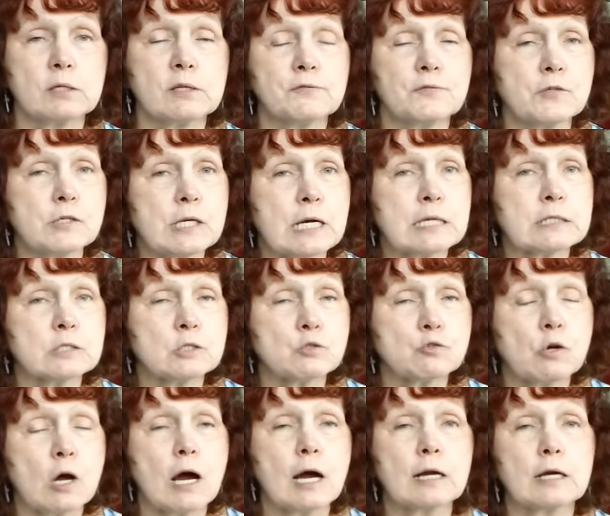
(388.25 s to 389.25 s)
If you're not
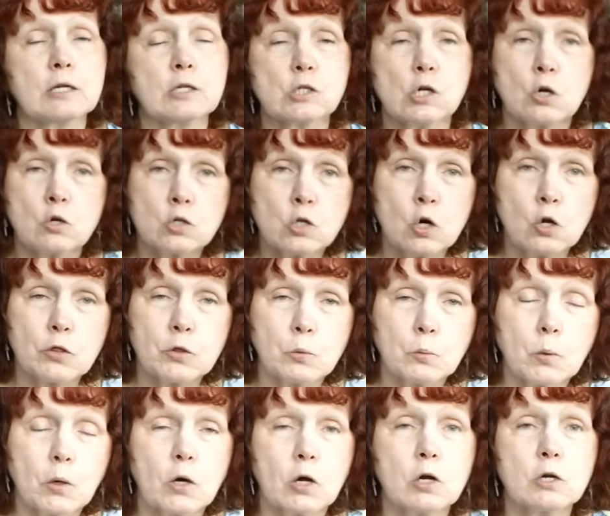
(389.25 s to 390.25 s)
strong and you don't know the
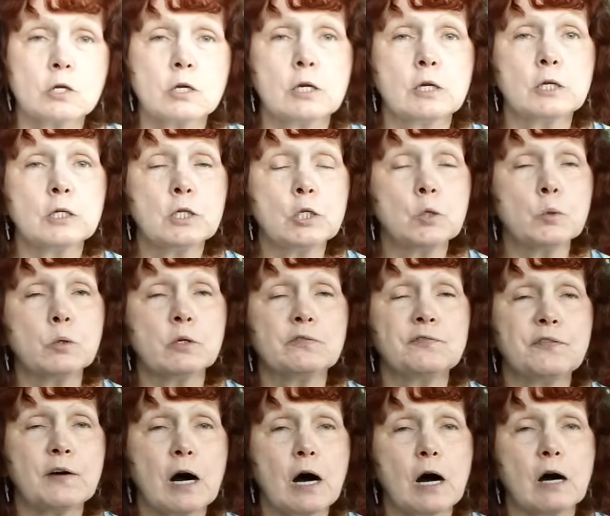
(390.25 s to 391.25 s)
word, you will
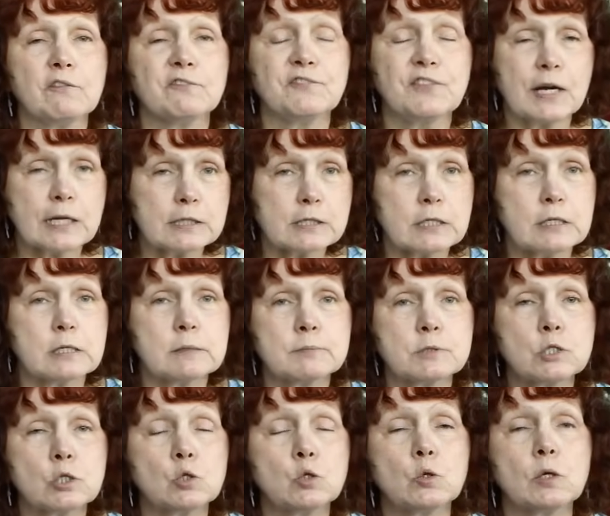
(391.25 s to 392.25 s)
fall victim
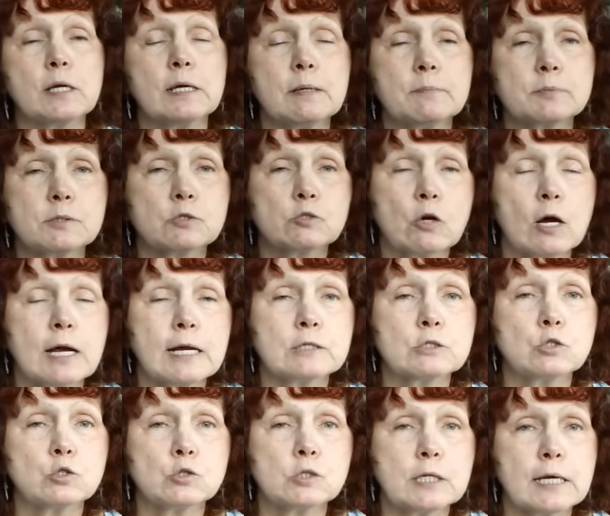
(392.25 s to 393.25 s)
to him trying
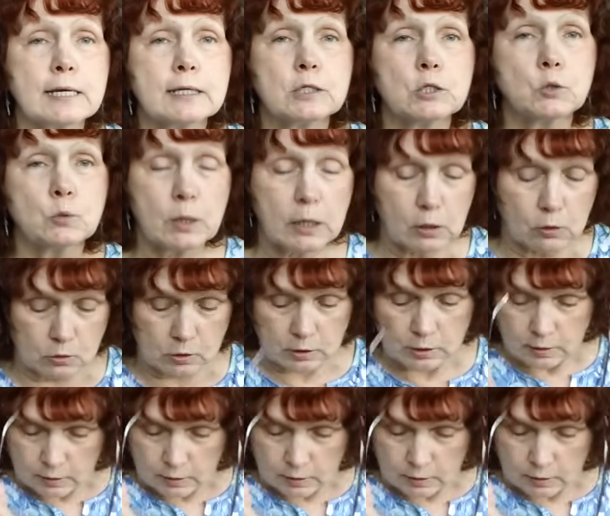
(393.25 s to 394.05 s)
to take you out.